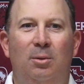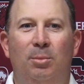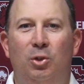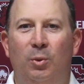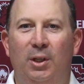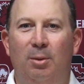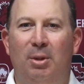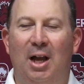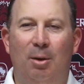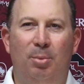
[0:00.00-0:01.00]
between the
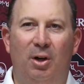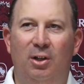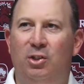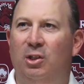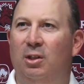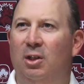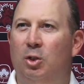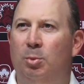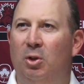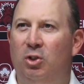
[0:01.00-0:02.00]
block punts and the
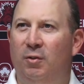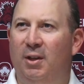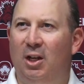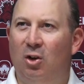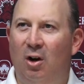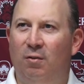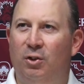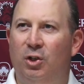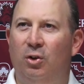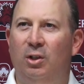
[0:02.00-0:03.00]
explosive kickoff
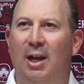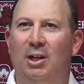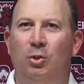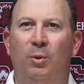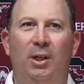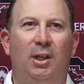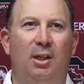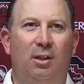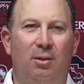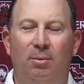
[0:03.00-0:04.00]
return last week
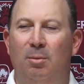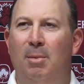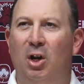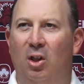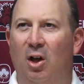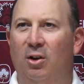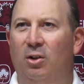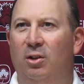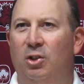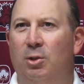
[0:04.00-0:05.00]
and the muddle
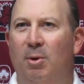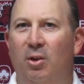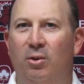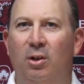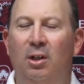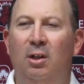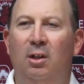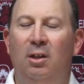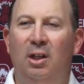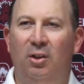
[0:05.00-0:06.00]
huddle and some other
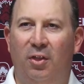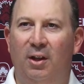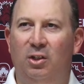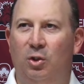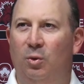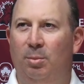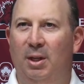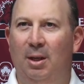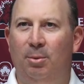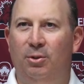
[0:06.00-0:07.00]
little things that we've
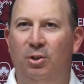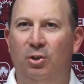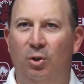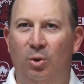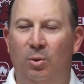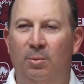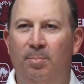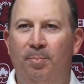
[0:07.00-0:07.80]
been able to do,